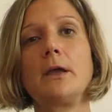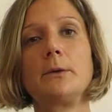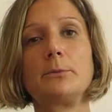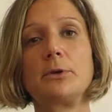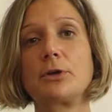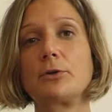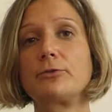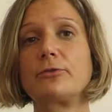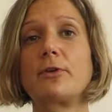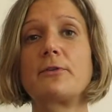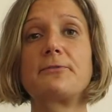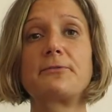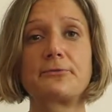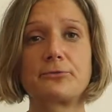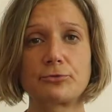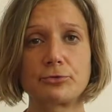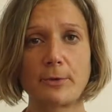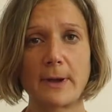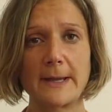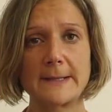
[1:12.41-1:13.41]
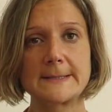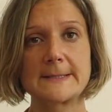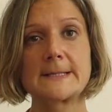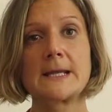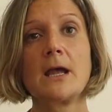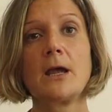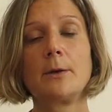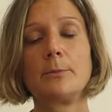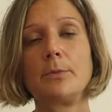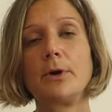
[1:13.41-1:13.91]
because of
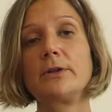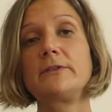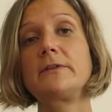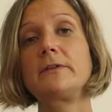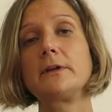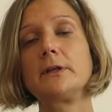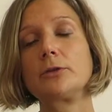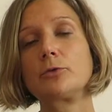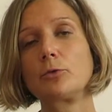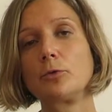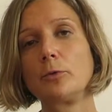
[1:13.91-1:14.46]
stress, but it